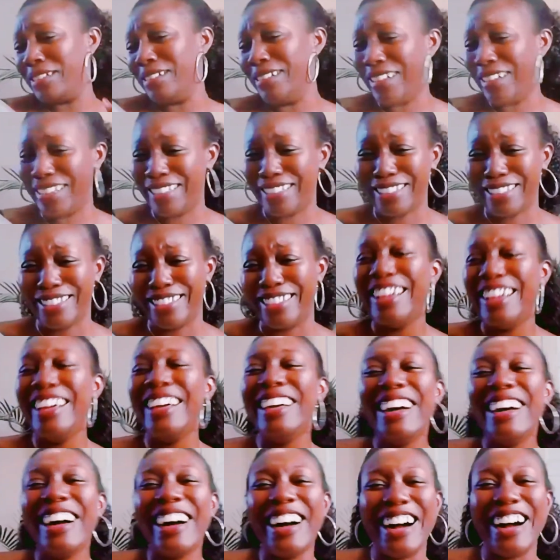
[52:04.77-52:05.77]

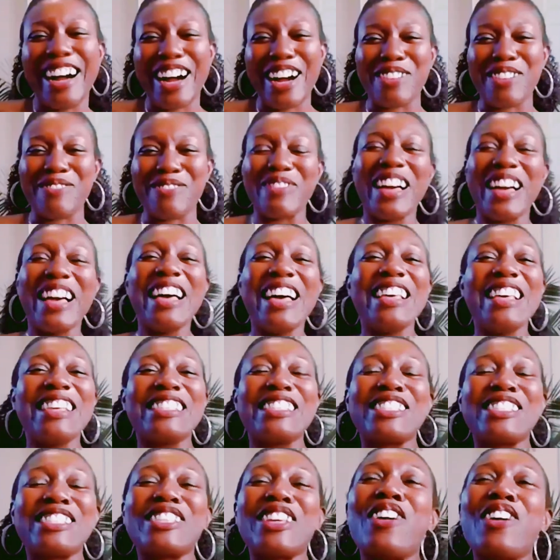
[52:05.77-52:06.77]
um,
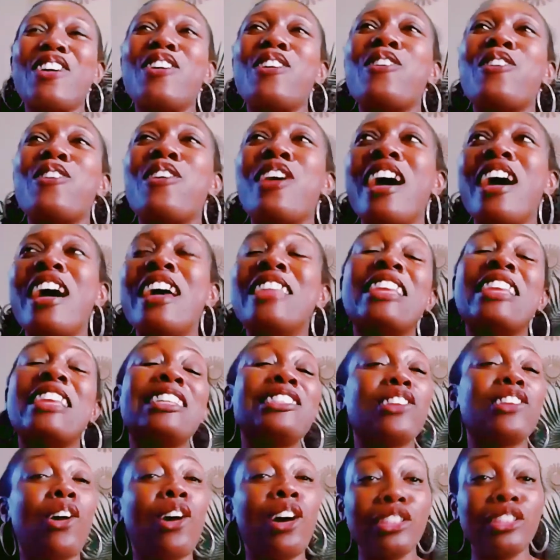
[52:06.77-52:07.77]
so, and that's
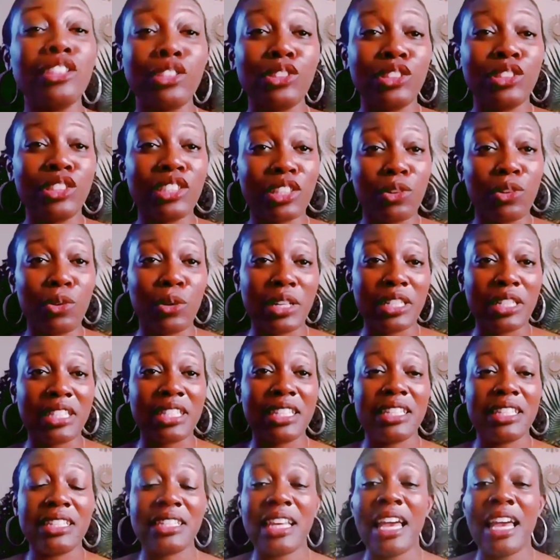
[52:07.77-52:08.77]
all due to
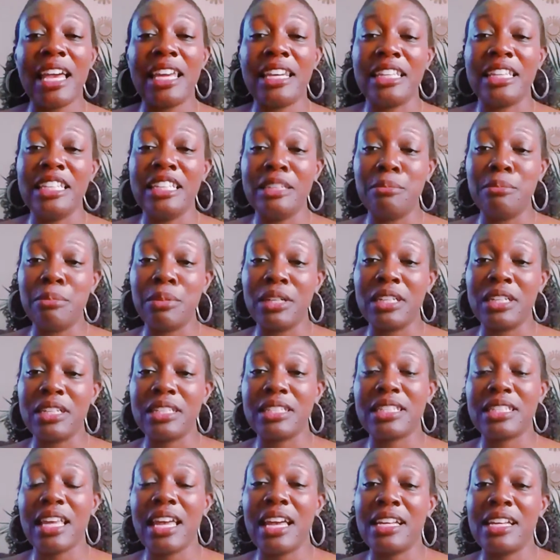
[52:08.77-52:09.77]
courses and ebooks,
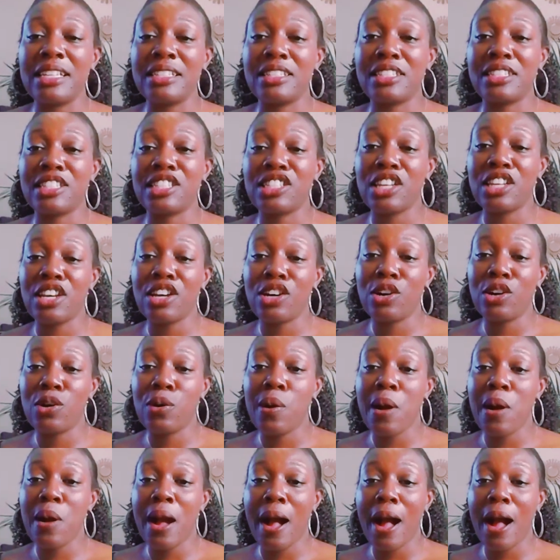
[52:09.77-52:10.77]
and
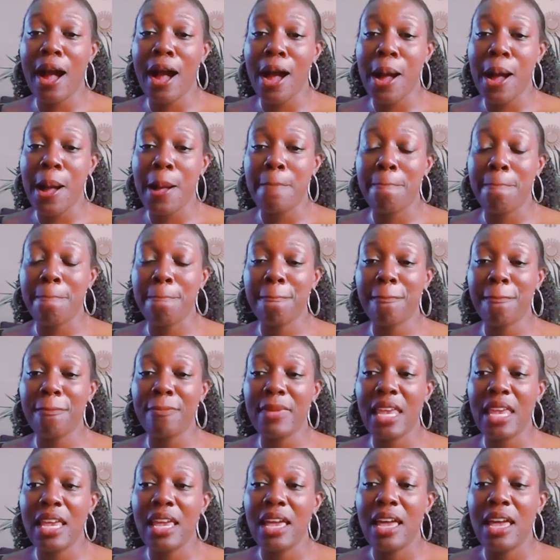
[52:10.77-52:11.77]
so um,
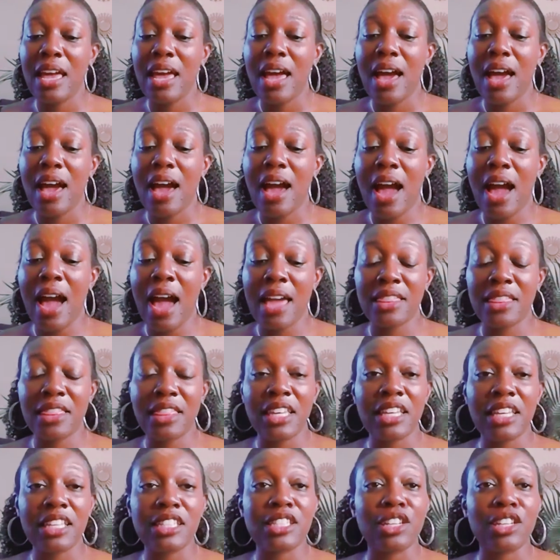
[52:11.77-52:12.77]
I
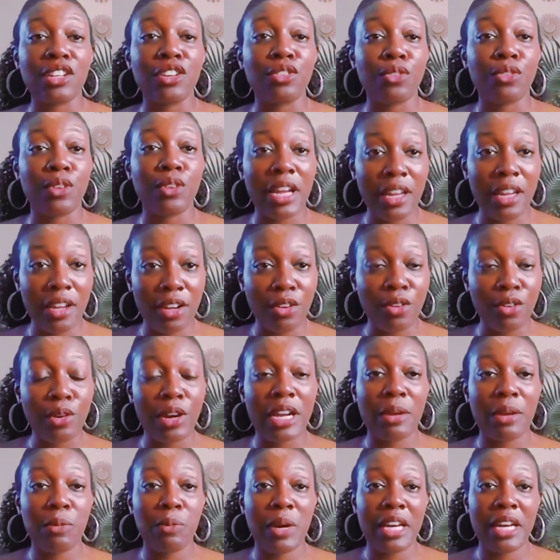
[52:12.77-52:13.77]
think it's a great,
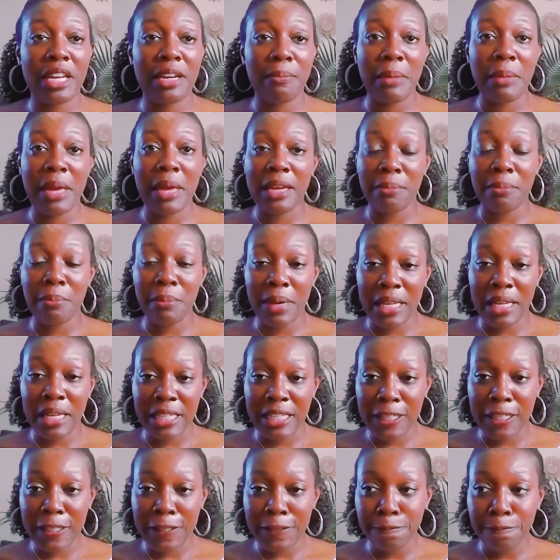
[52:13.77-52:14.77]
great way to make
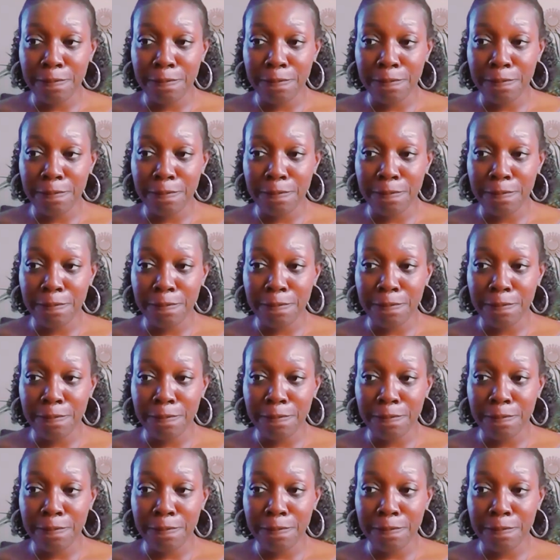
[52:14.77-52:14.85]
money.